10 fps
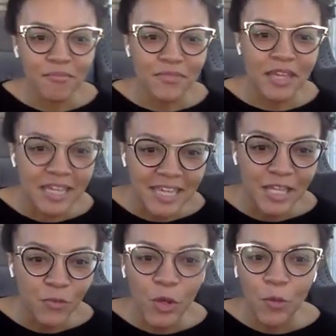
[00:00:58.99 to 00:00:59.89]
the
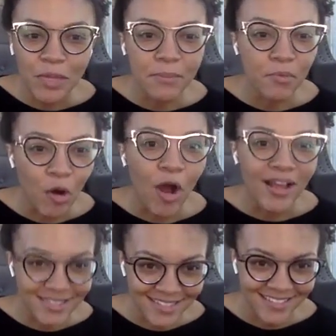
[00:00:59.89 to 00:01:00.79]
heat will be
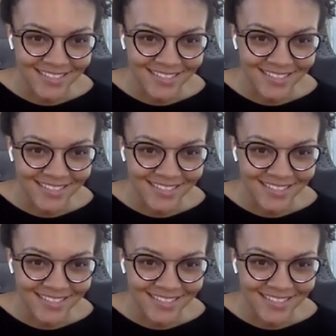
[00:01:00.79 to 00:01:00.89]
brought.